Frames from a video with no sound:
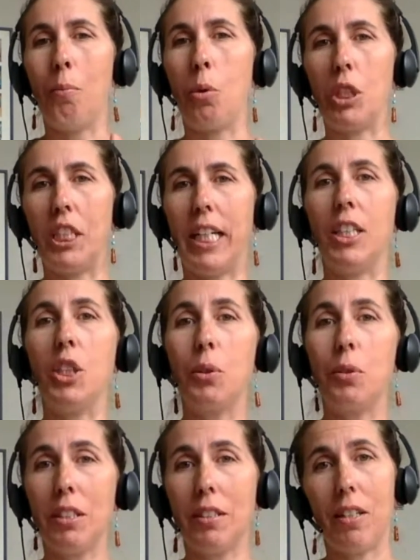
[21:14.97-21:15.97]
more
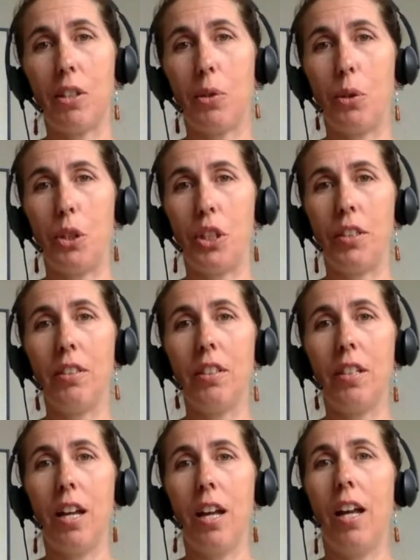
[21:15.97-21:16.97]
dangerous
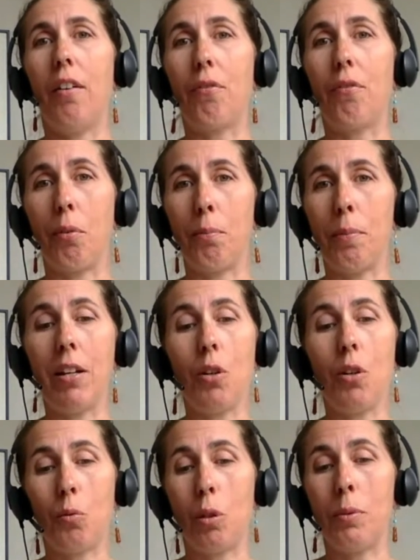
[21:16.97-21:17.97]
estrogens. And for men,
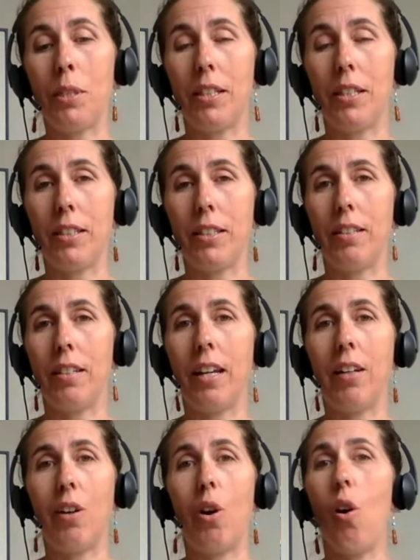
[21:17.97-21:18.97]
aromatase can
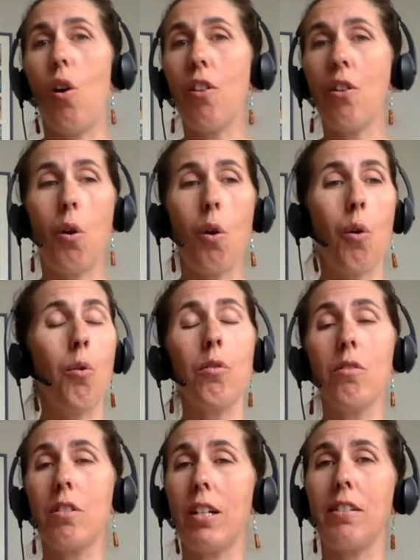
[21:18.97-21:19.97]
take all their
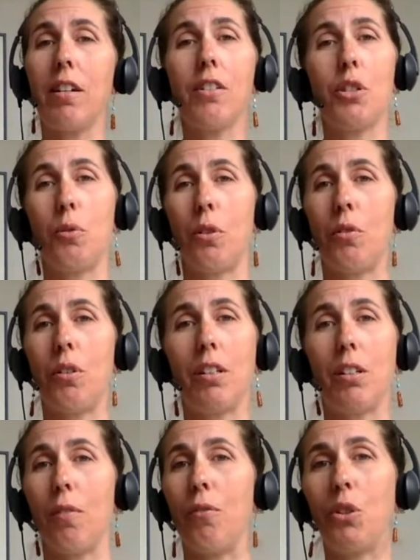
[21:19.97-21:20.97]
own testosterone
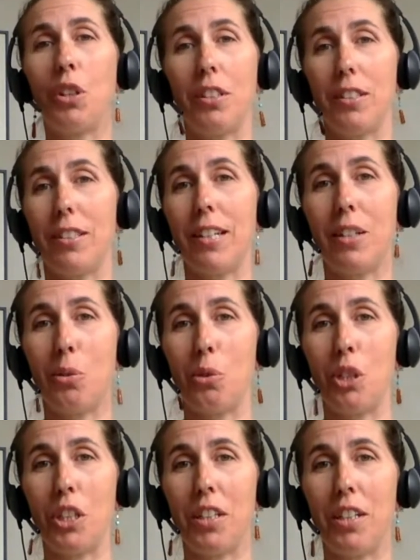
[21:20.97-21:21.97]
and convert it into
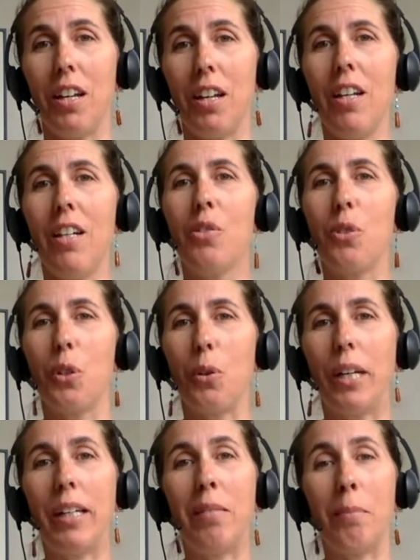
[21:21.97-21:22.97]
estrogen. So
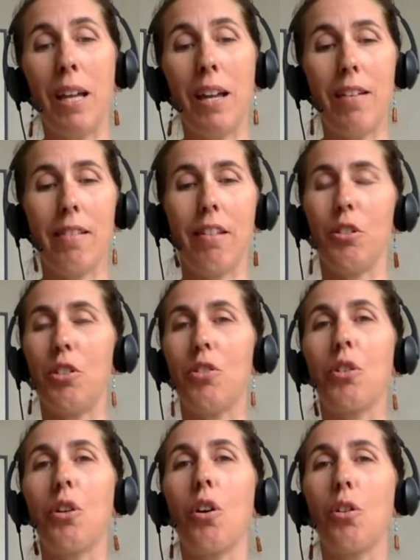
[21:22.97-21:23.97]
in men, there's
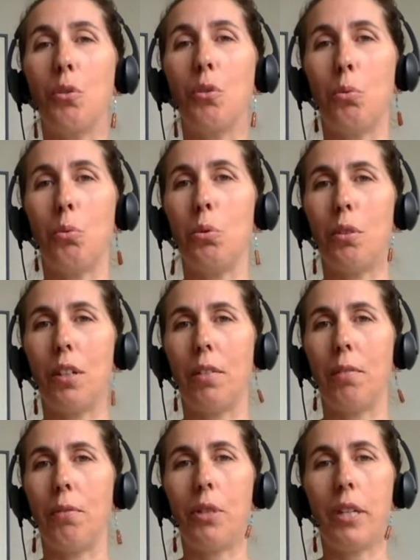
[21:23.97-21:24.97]
this cardinal rule that
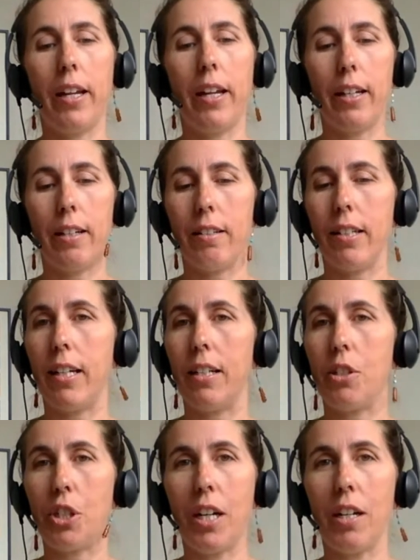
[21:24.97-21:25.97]
if you take any
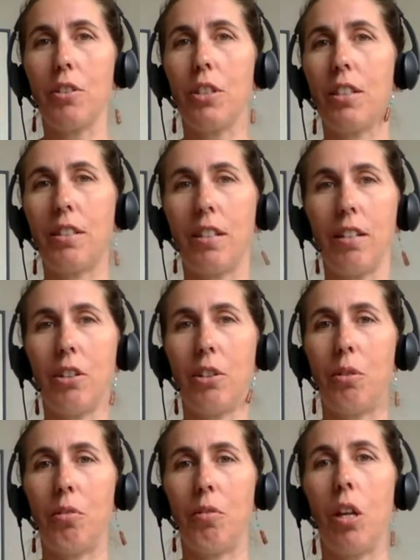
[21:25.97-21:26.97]
DHEA or
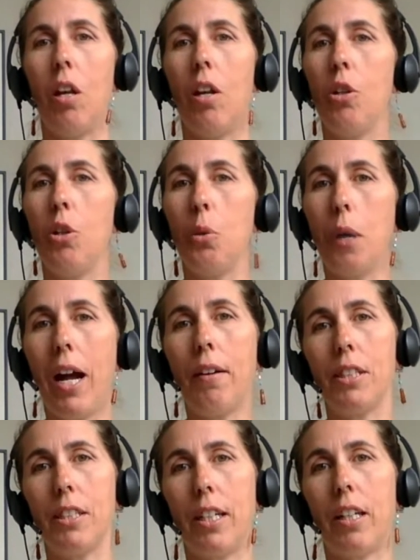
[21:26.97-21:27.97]
testosterone, you
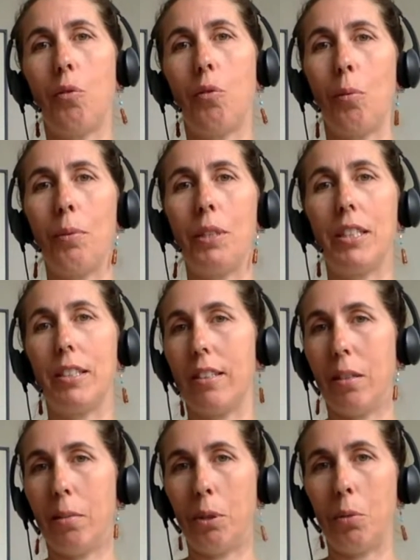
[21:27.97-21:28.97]
have to take an aromatase
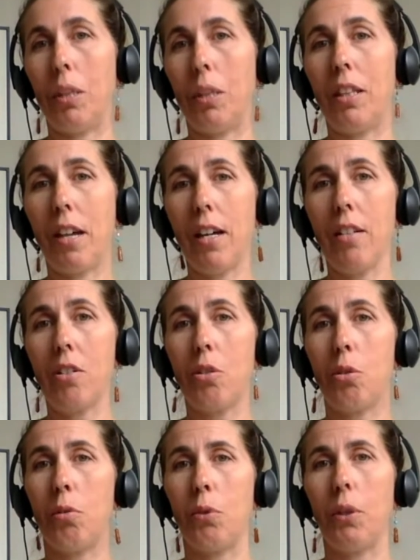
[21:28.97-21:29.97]
inhibitor with that
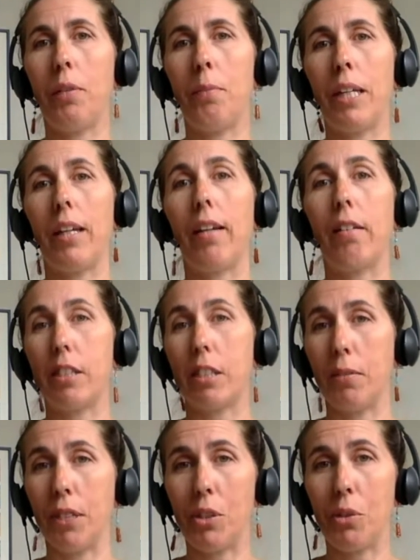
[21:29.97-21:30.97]
to avoid making
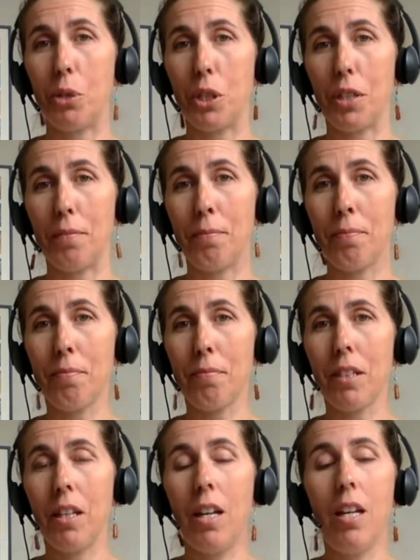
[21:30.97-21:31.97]
lots of estrogen.
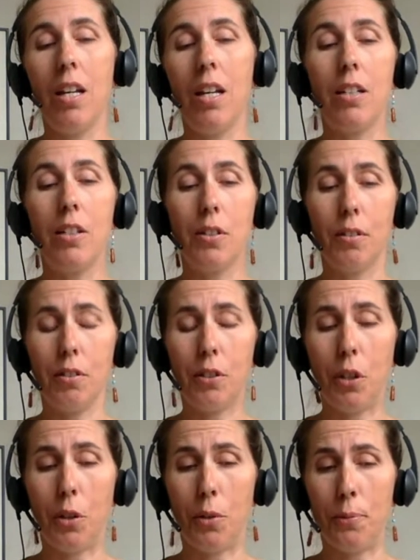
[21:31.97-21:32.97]

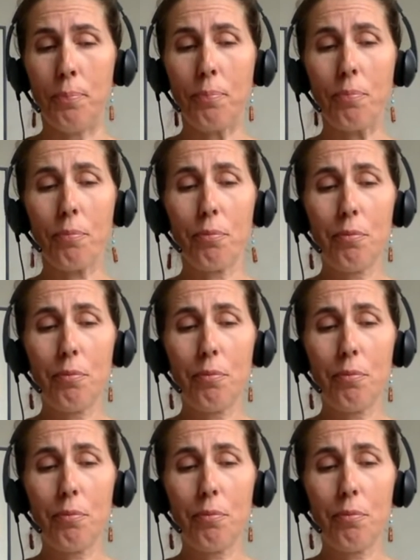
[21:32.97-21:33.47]
So